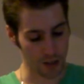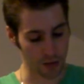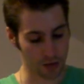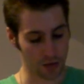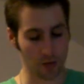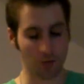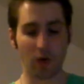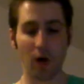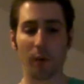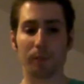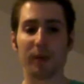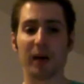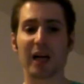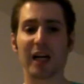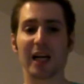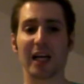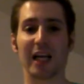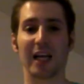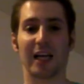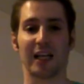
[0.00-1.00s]
do
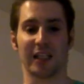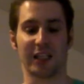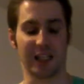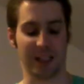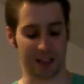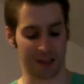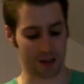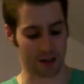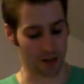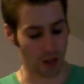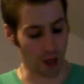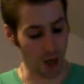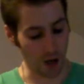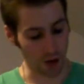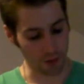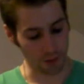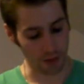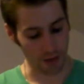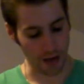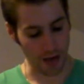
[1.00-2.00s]
operations
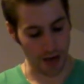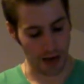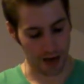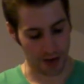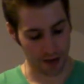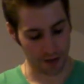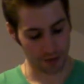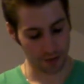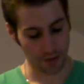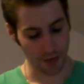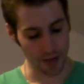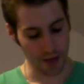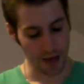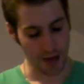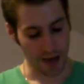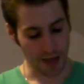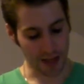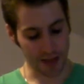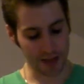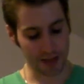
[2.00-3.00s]
of life
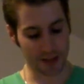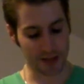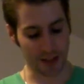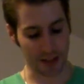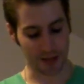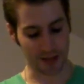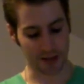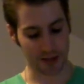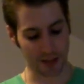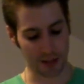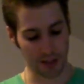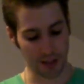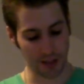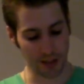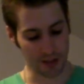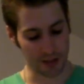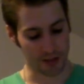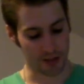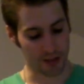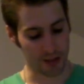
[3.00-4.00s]
and death
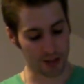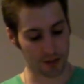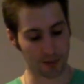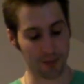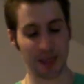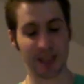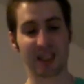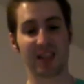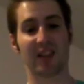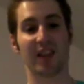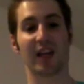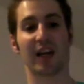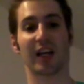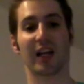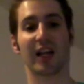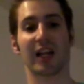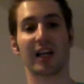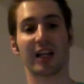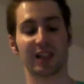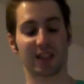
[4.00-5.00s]
that make the
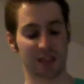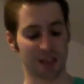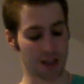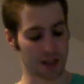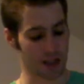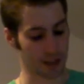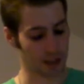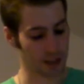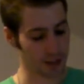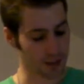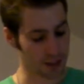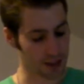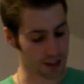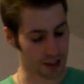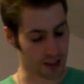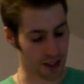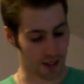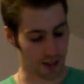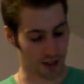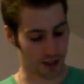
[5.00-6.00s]
rest
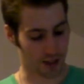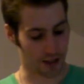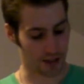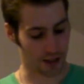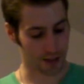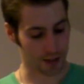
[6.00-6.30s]
shudder.